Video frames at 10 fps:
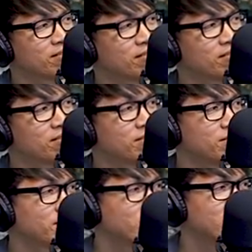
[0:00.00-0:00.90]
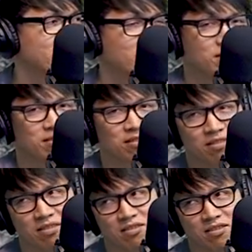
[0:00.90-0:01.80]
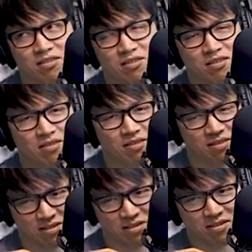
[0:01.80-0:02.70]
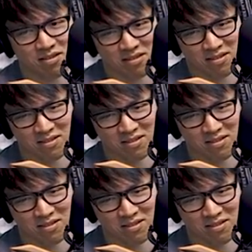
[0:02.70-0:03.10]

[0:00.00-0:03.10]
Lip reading: (not speaking)